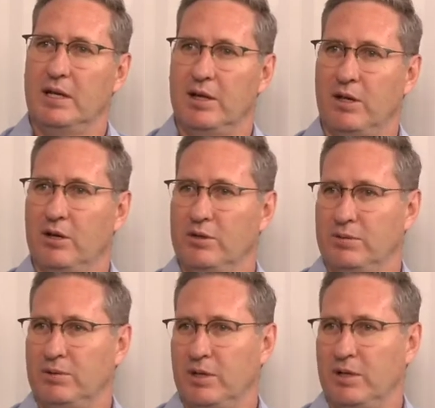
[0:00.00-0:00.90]
And
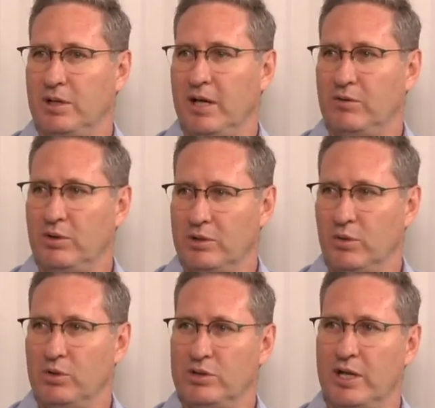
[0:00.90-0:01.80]
those, uh, that
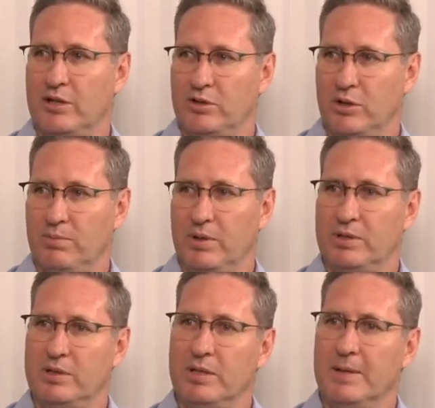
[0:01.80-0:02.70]
resource, that
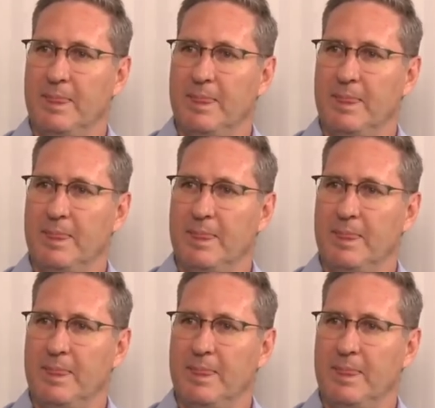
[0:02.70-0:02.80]
surplus,